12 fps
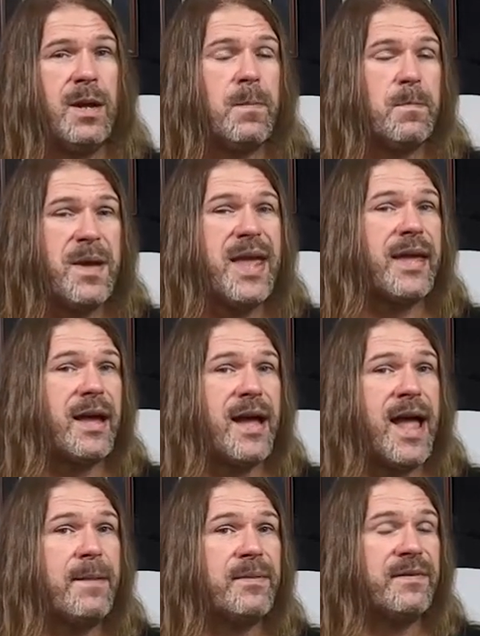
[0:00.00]
make a
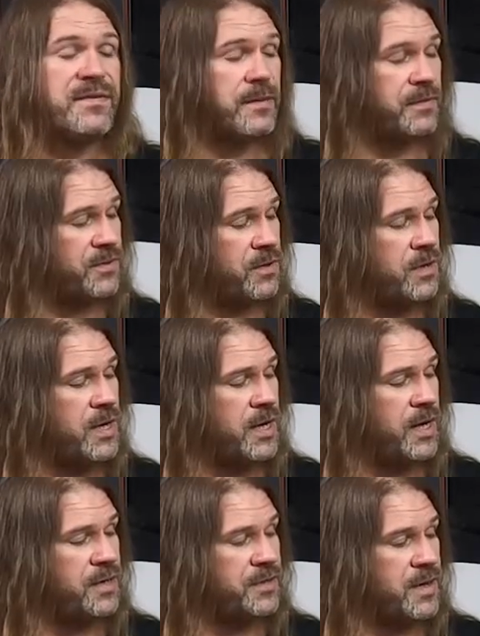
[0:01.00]
habit of some sort.
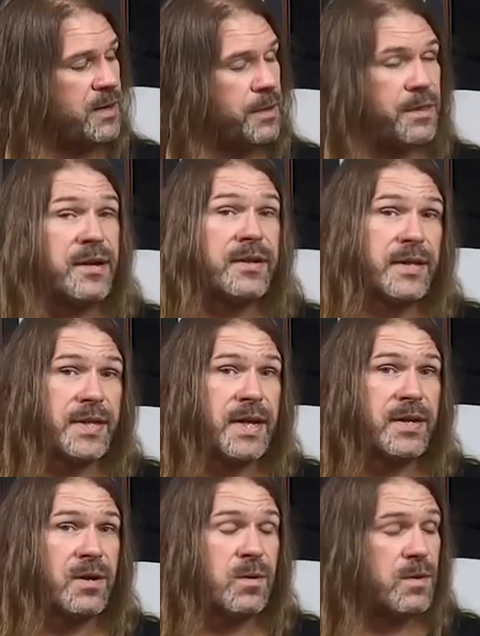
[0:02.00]
Here's another thing that
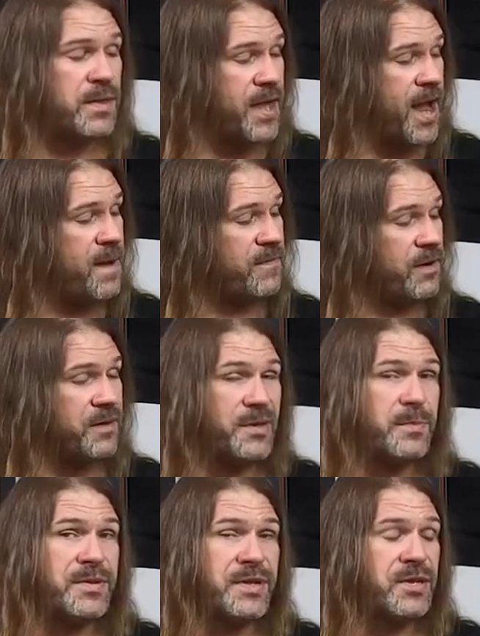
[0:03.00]
they do with that, as far as the
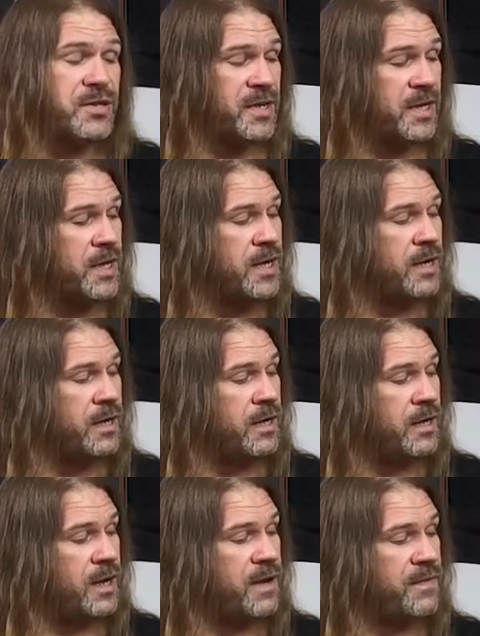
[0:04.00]
positioning.
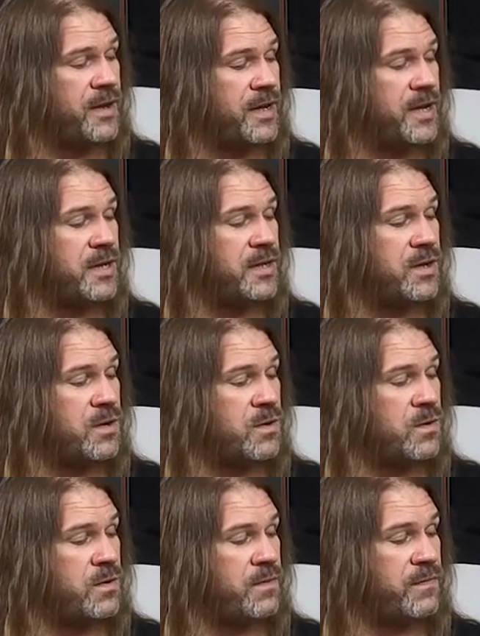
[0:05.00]
If they need to
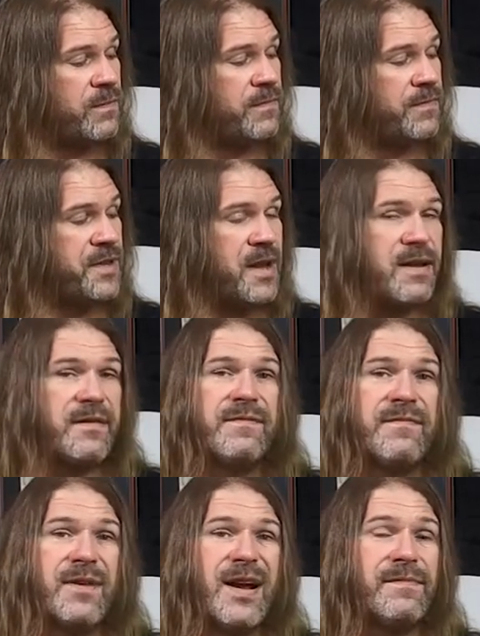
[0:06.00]
do from, say,
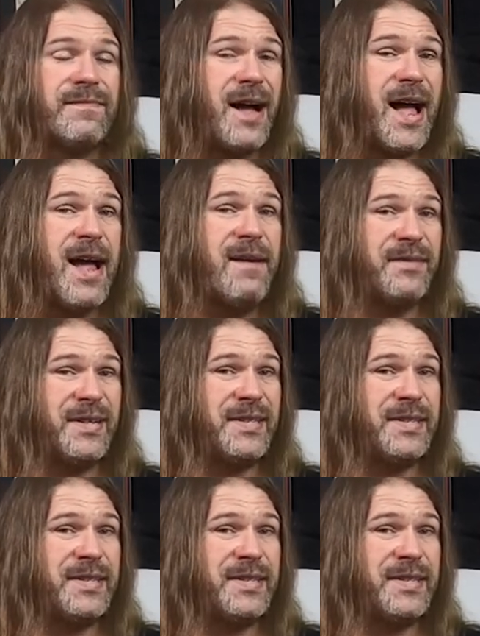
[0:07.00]
fret 5 to